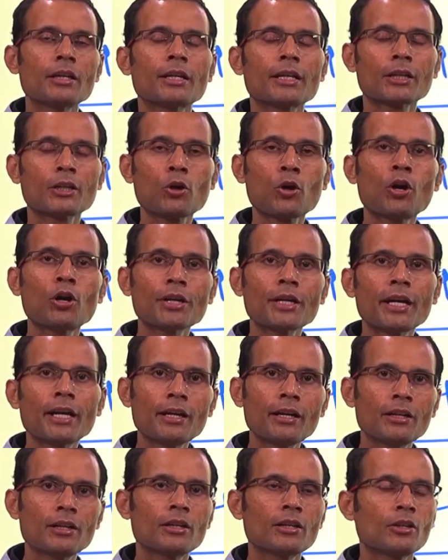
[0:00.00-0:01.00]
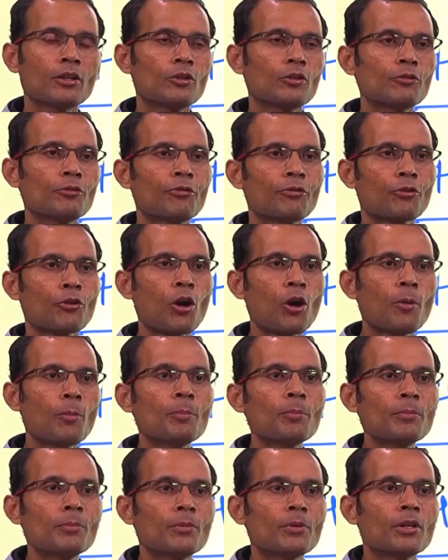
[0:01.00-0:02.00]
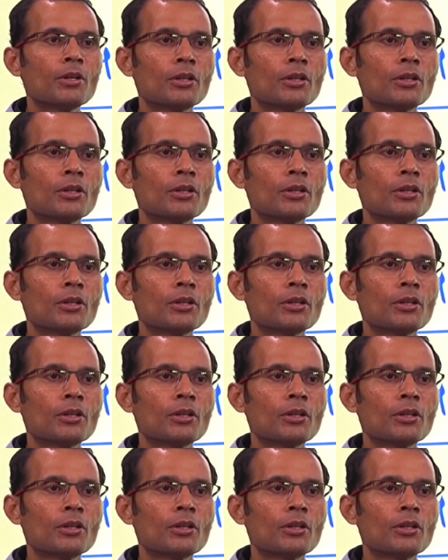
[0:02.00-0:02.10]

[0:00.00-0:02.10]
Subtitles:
recorded from